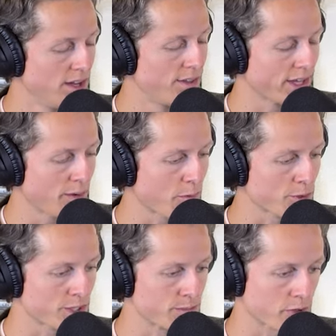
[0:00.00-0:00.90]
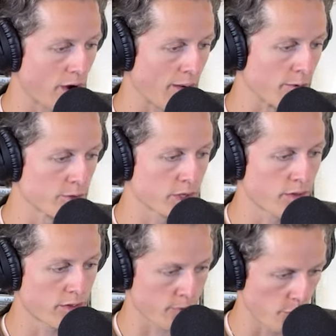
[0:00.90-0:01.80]
They get more subscribers
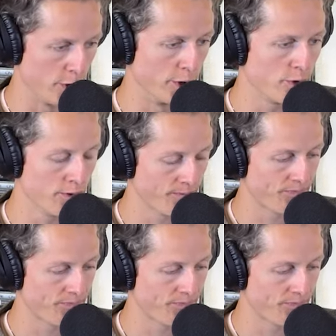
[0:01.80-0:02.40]
through